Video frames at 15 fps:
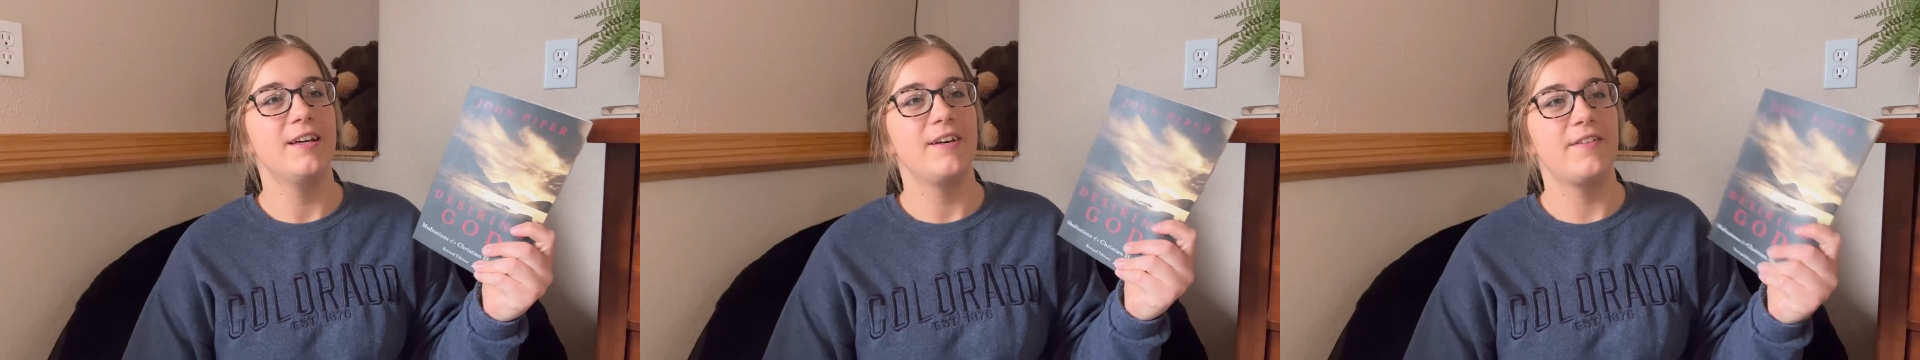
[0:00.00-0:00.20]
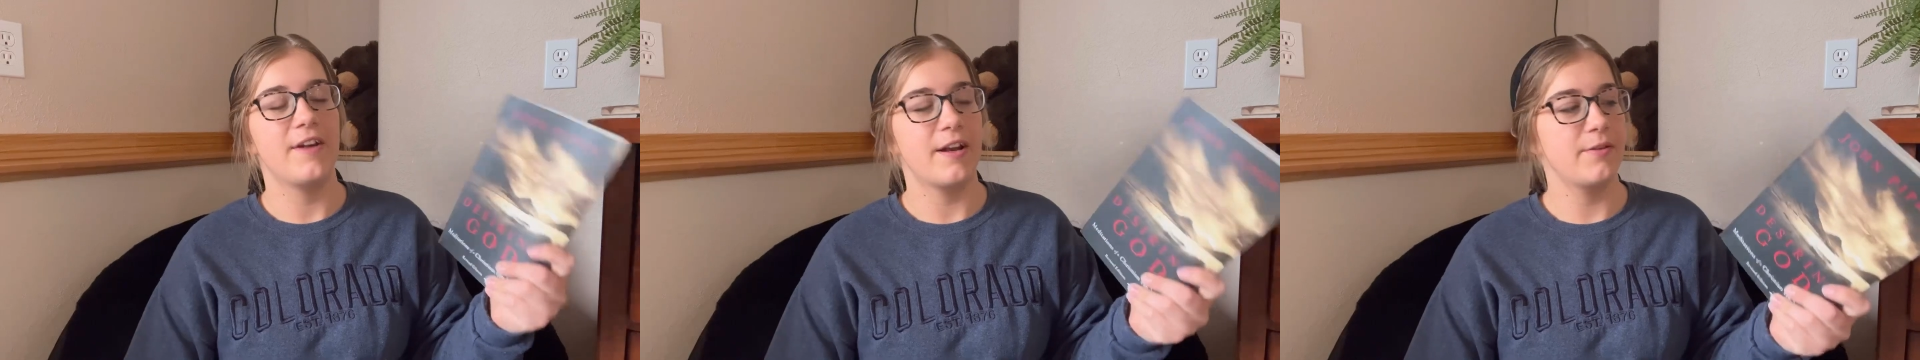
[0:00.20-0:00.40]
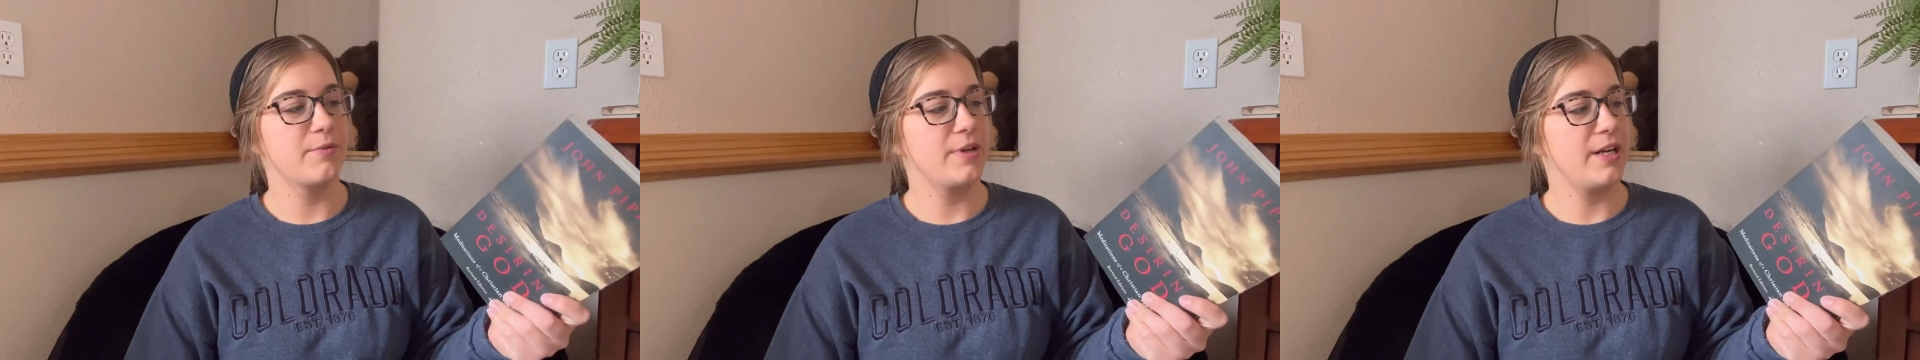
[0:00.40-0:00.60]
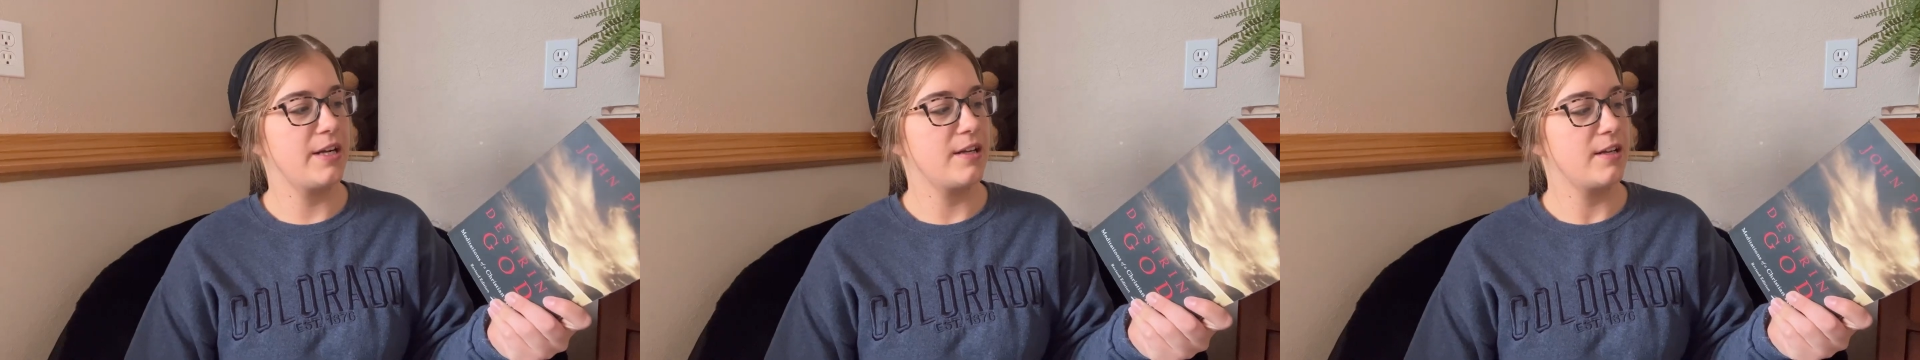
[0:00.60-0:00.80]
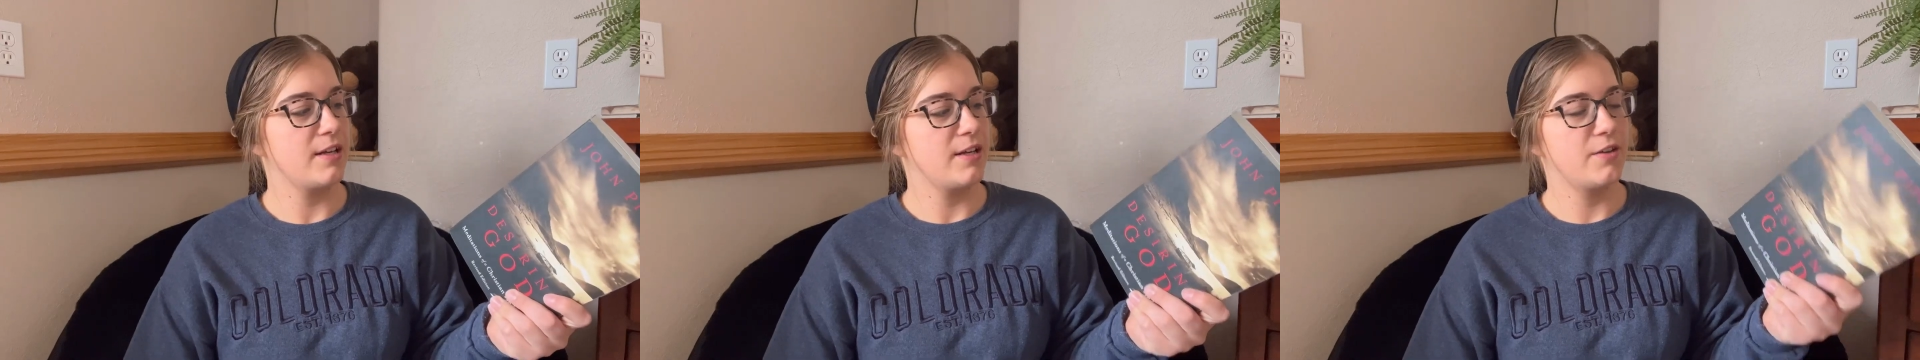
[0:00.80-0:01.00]
that I
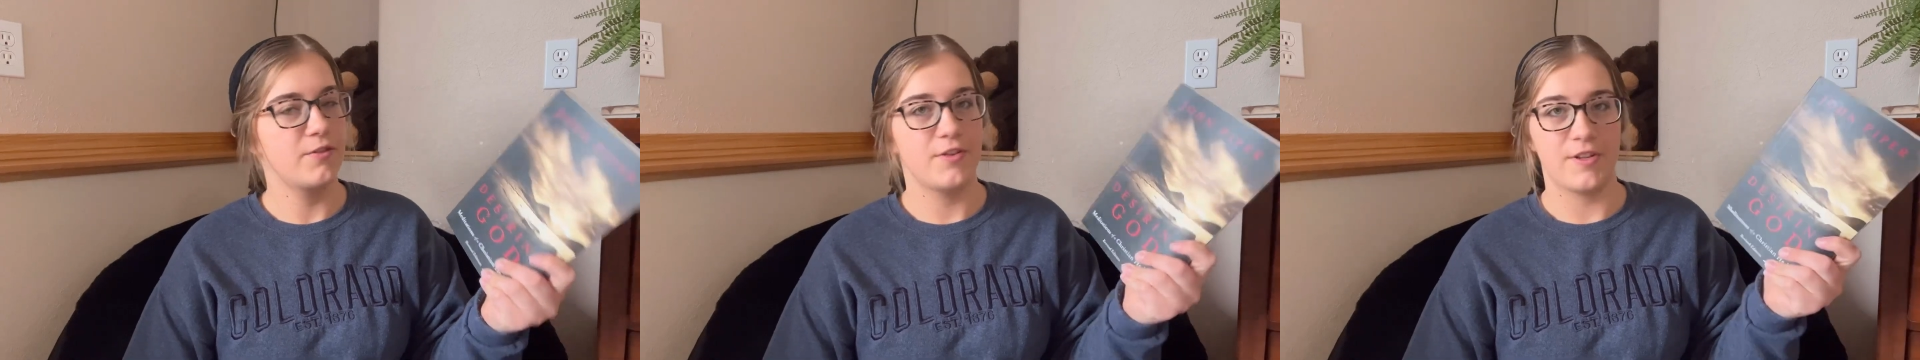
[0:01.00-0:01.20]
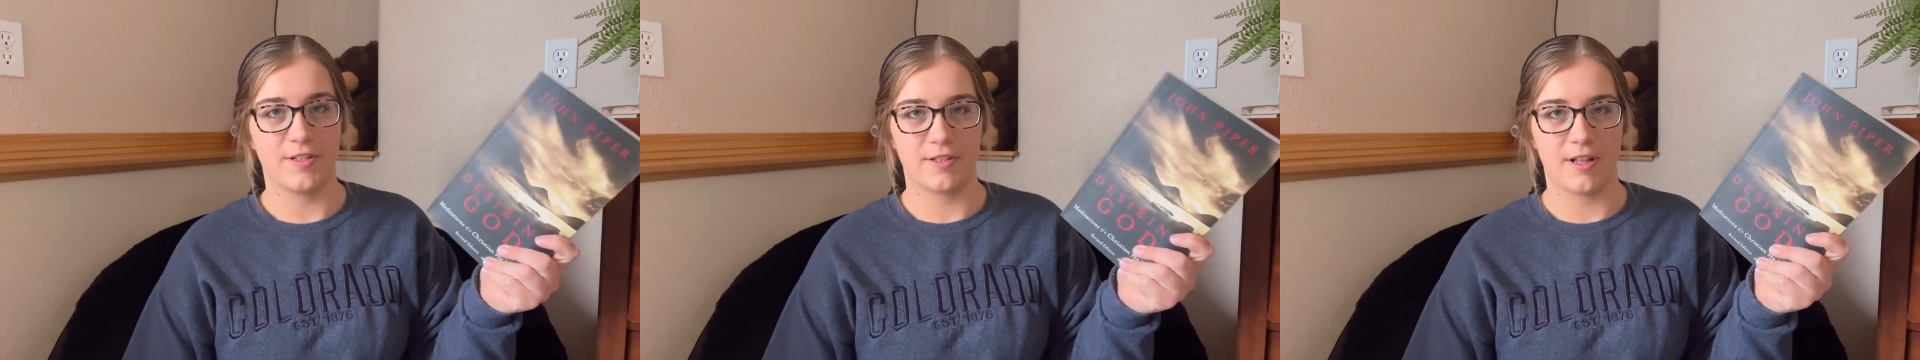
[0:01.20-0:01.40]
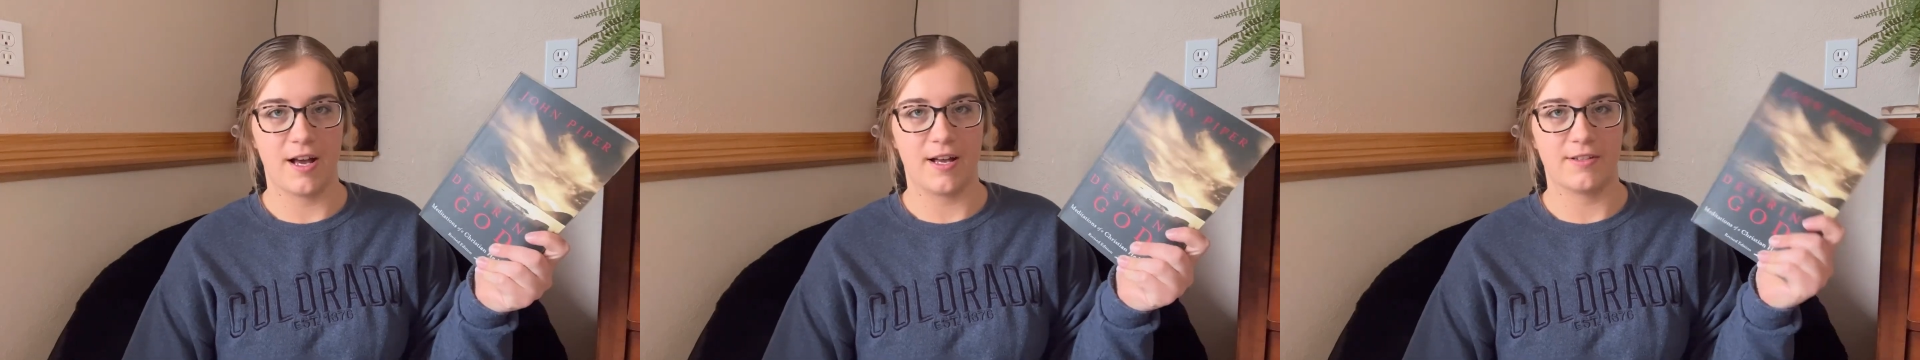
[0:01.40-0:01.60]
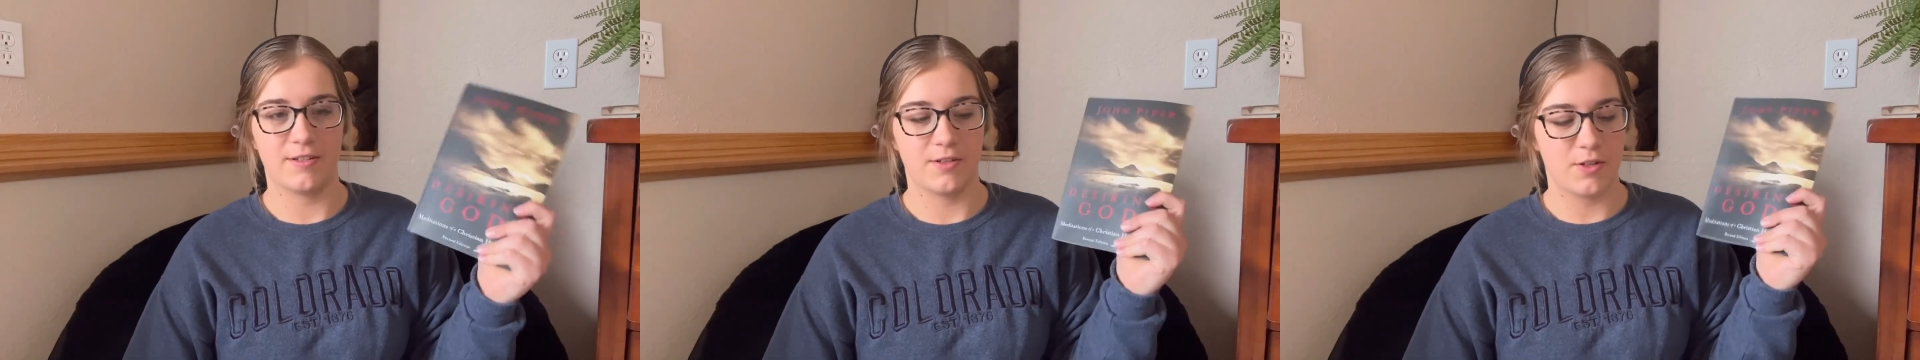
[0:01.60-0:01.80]
read for this class.